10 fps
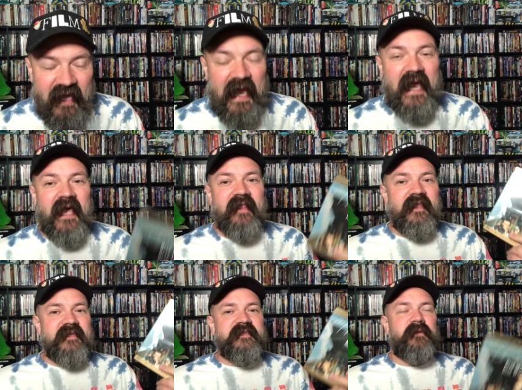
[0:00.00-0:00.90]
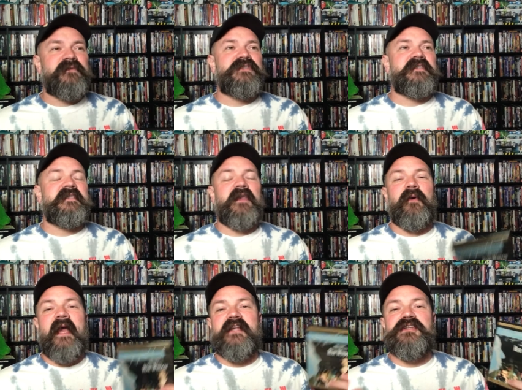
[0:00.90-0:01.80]
And this I was just you know
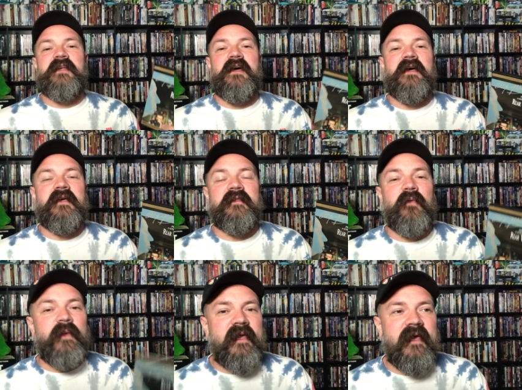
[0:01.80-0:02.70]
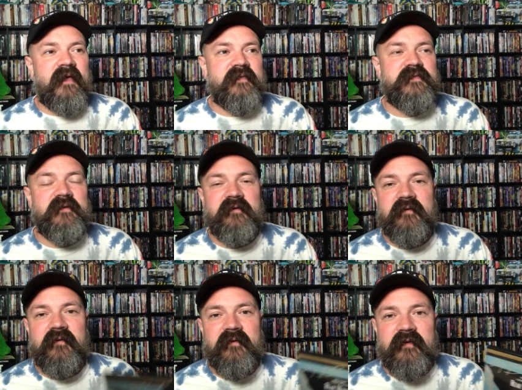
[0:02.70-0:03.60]
catching on the weekends
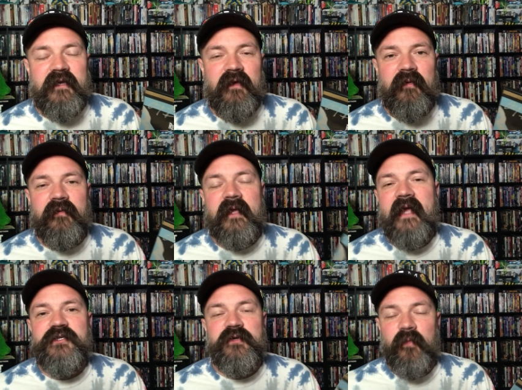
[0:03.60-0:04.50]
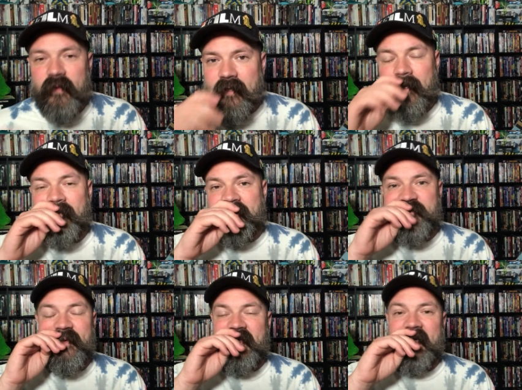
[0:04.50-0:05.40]
or you know occasional weeknight when I was
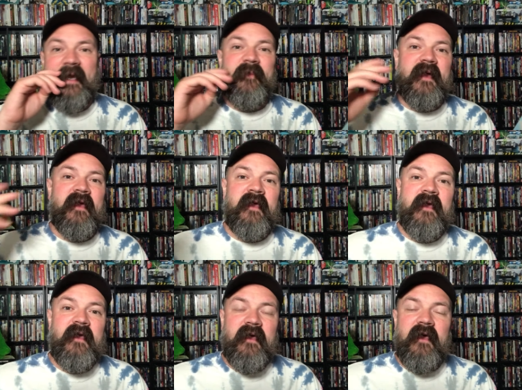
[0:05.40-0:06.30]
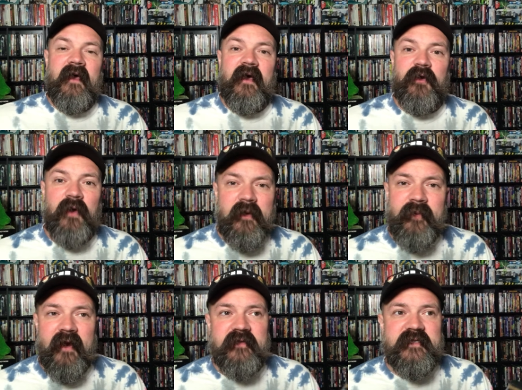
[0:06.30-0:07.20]
spending the night at my uh,
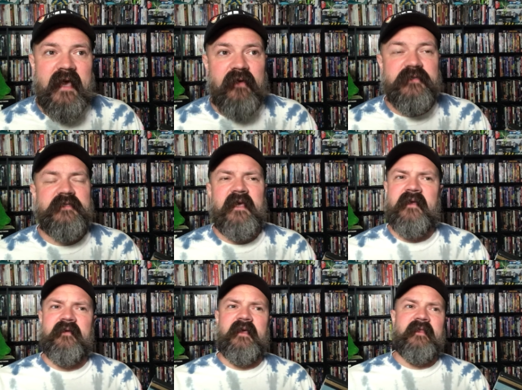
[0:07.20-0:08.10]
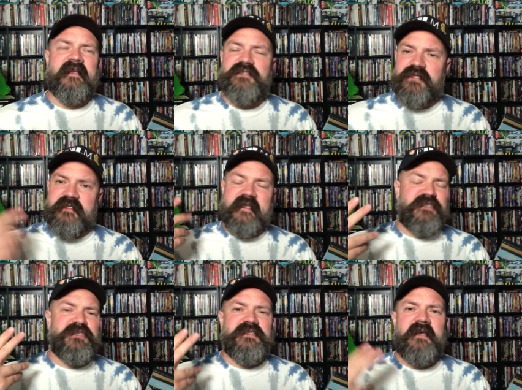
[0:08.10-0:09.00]
grandparents' house, and and that's just that's
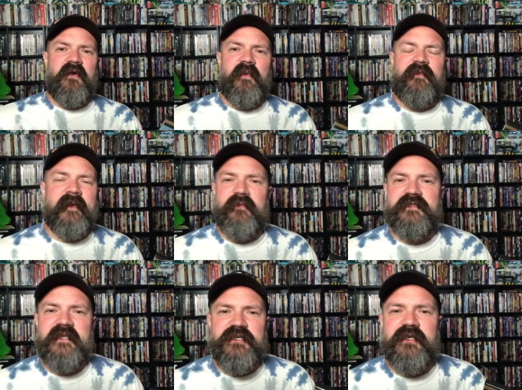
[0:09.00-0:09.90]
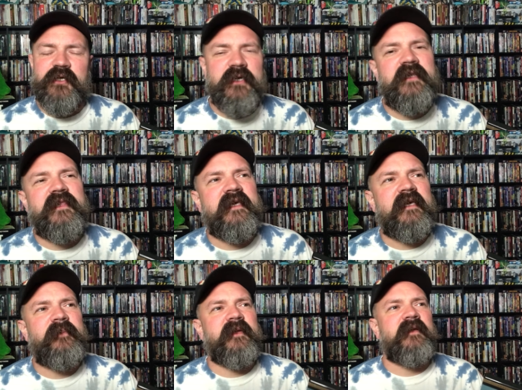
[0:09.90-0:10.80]
just stuck with me. It was such a good
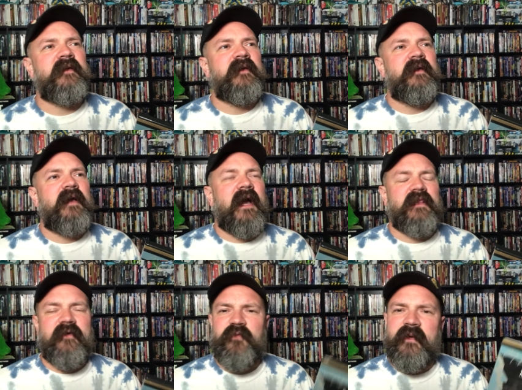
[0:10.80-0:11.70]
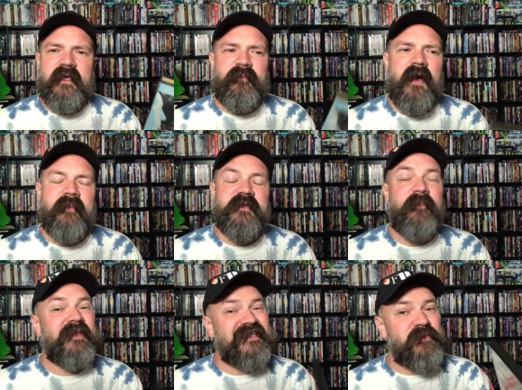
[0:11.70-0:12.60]
theme and I loved when he popped up,
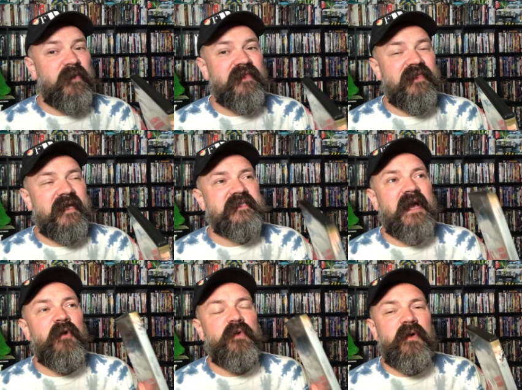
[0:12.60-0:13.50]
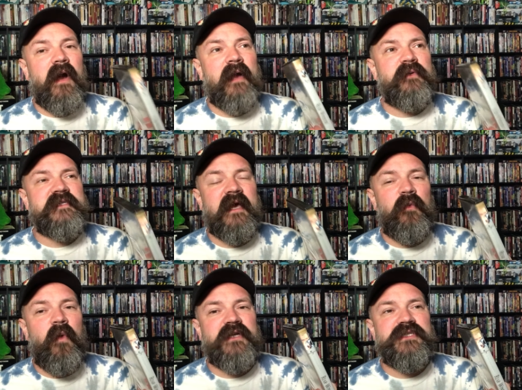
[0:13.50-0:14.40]
but that's one of the things. I, I always kind
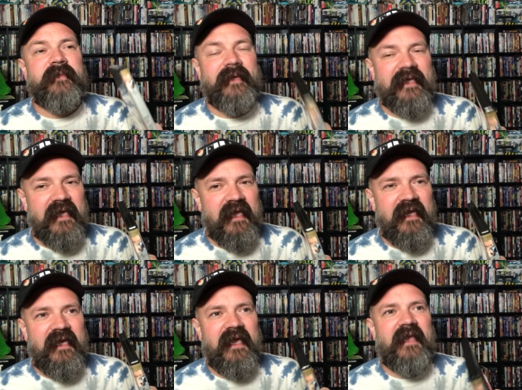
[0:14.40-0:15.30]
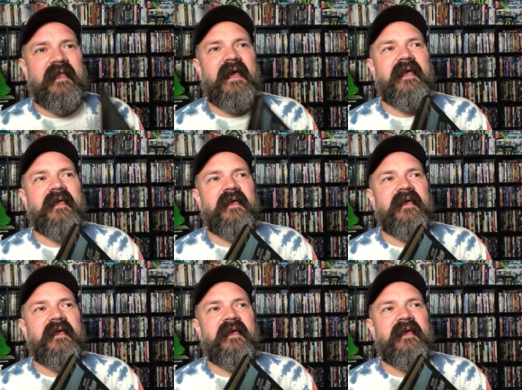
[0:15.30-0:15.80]
of watched the beginning and then I